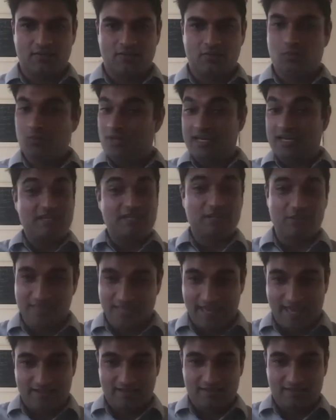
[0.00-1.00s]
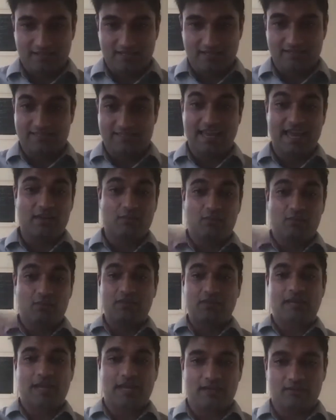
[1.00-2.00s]
We didn't do that. Instead, we
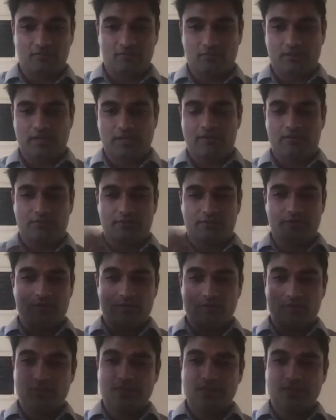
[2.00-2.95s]
let what I refer to, we